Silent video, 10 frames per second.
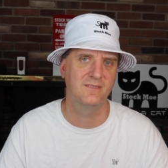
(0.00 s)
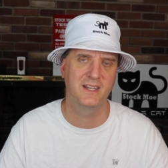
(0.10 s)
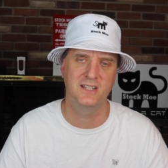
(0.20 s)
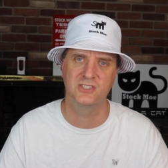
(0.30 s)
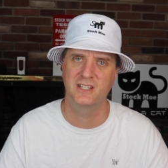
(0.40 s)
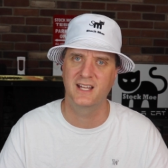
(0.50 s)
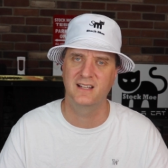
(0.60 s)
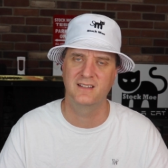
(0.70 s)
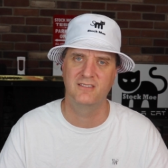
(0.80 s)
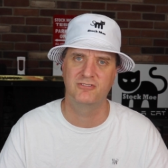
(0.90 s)
advantage of
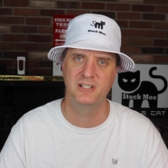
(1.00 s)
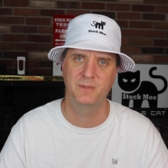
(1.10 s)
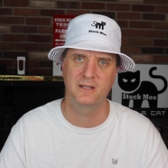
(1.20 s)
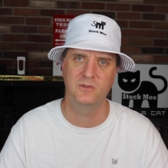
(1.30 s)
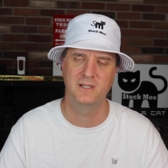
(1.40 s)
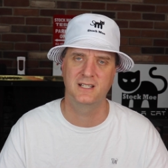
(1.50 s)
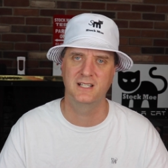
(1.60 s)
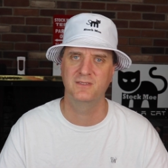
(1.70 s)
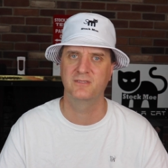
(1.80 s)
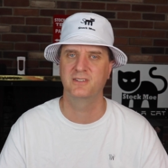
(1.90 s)
that free Bitcoin they
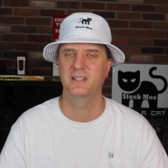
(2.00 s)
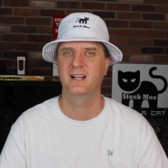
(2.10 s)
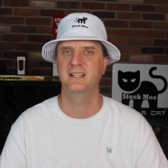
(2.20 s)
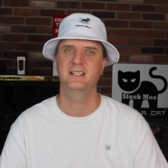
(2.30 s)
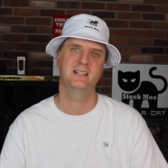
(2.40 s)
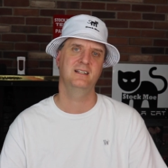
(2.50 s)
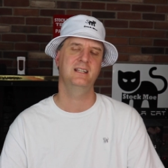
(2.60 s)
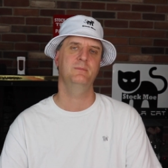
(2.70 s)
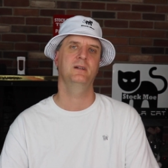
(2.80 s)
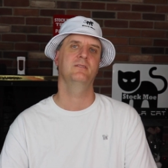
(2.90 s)
give you for the ID and
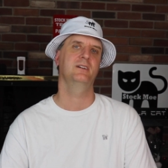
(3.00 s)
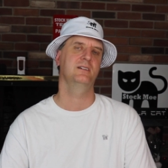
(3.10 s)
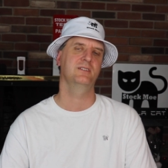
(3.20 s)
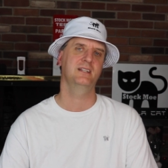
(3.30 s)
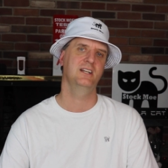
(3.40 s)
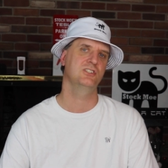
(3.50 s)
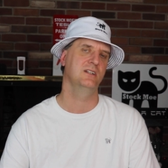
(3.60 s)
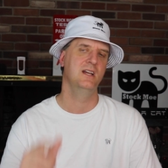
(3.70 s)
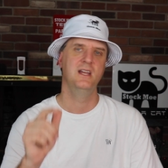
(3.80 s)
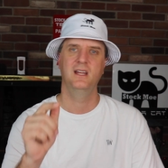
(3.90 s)
email
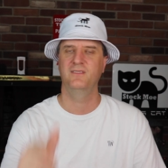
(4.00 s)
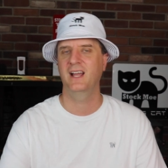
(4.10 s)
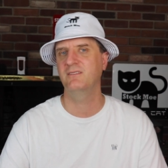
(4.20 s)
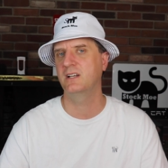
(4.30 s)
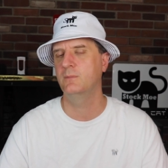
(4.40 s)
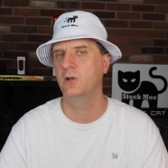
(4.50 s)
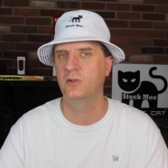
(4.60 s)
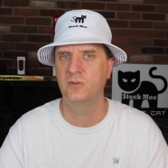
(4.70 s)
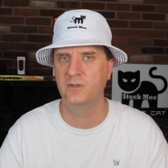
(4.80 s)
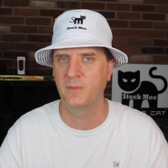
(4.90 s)
verification. If you haven't come on
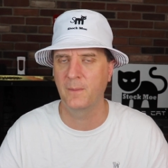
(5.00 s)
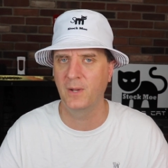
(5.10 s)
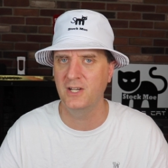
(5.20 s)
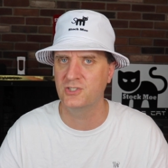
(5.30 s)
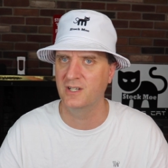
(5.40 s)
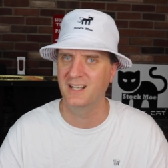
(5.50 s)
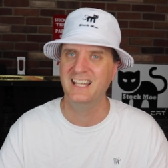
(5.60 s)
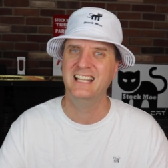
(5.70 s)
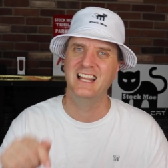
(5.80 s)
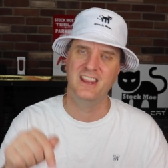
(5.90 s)
over to my Patreon,
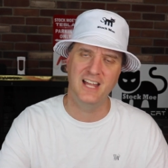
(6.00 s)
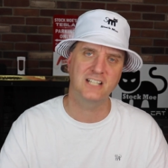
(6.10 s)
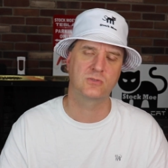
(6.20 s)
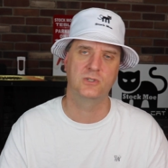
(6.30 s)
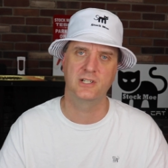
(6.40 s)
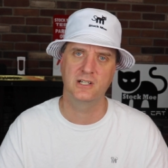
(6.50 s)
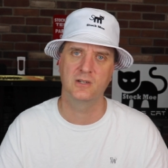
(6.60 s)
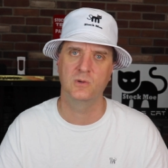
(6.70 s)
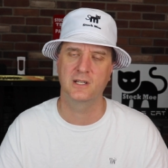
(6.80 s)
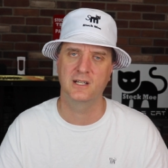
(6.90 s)
that's where you're
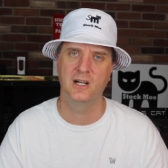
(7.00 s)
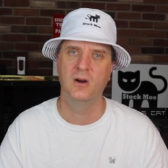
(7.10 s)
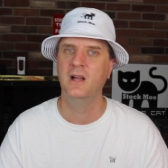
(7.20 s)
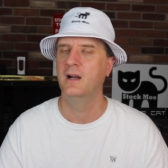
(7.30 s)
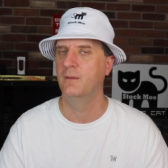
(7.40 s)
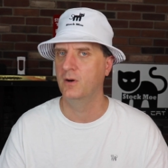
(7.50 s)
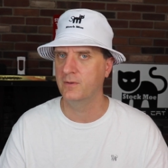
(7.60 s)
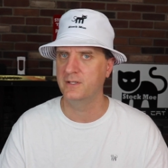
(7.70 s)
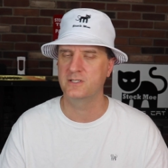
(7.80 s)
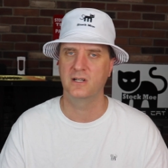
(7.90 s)
going to want to go. I'm
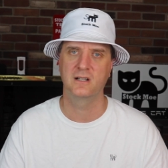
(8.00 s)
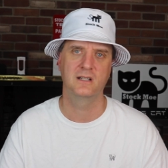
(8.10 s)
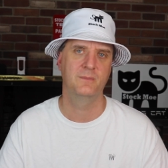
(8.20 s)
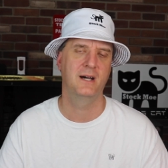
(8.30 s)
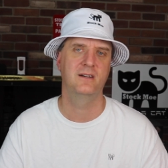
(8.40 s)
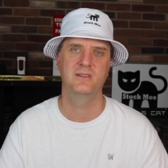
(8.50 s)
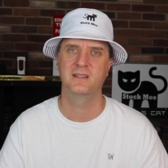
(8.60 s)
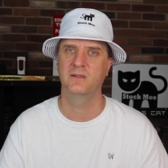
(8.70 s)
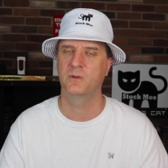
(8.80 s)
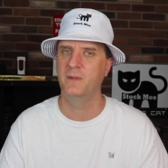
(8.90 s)
over there talking about
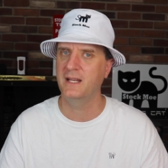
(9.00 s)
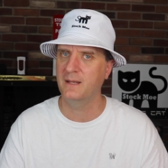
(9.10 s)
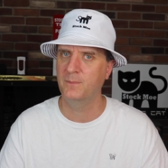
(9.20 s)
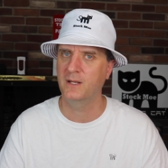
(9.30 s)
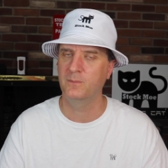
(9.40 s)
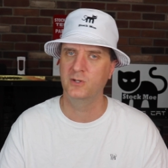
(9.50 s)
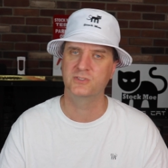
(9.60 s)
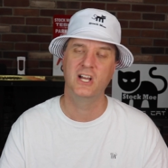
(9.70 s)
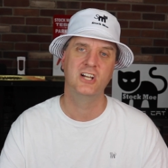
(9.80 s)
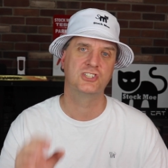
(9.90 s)
everything. We're making big
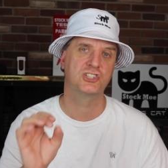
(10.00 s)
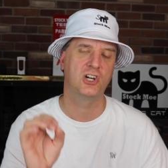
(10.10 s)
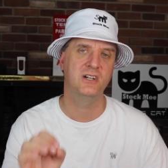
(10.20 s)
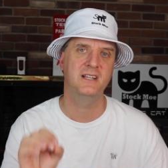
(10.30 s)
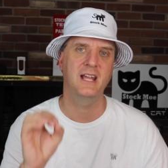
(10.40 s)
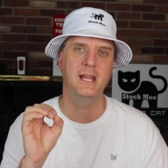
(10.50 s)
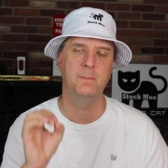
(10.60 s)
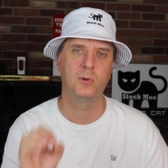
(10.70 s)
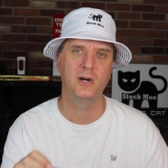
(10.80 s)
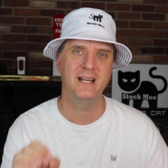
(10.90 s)
moves, starting a
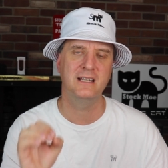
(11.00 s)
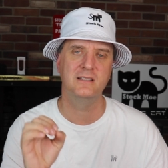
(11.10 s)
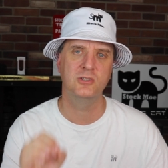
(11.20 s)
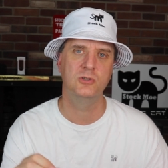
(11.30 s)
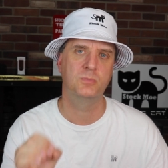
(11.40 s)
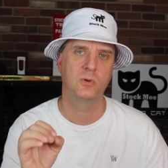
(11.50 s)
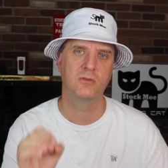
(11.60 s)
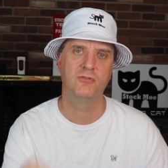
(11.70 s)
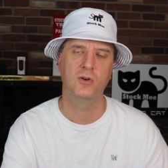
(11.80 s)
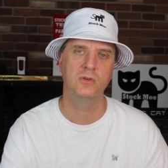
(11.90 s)
brand new
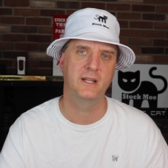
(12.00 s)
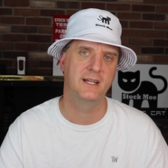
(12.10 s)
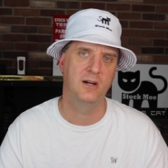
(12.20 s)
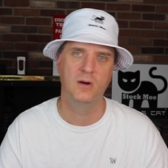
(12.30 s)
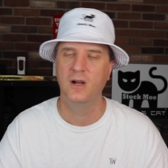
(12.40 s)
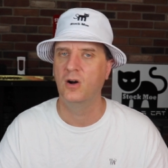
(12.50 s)
portfolio